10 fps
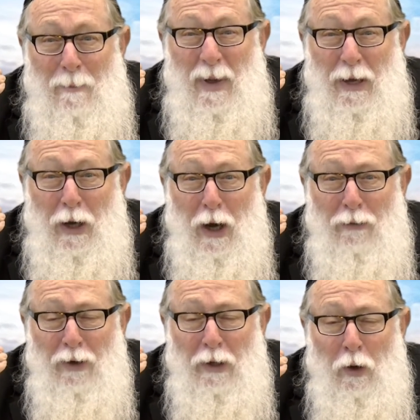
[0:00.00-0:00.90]

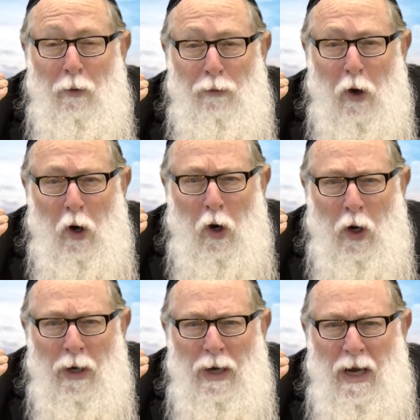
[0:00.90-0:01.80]
Because it goes
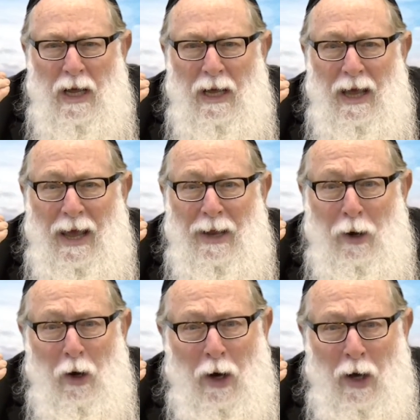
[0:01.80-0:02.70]
on
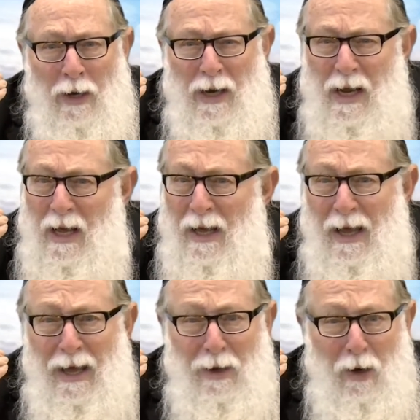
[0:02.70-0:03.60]
and on
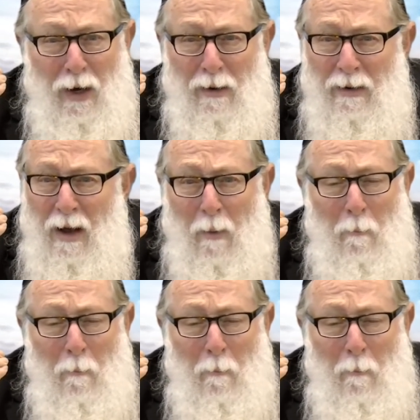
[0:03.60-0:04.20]
and on.